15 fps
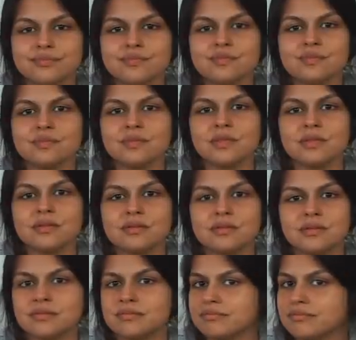
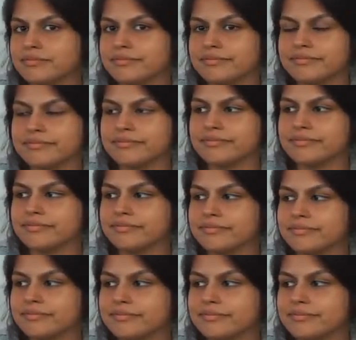
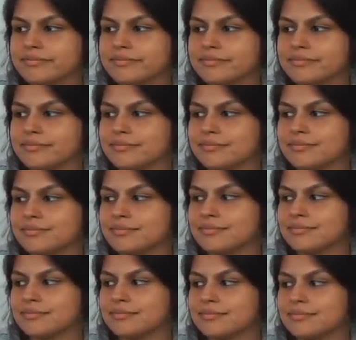
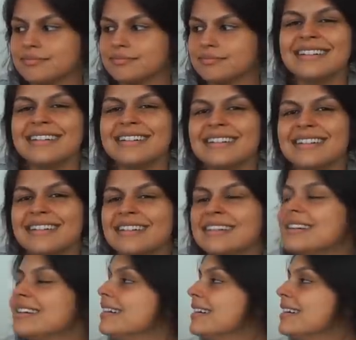The person shown says nothing.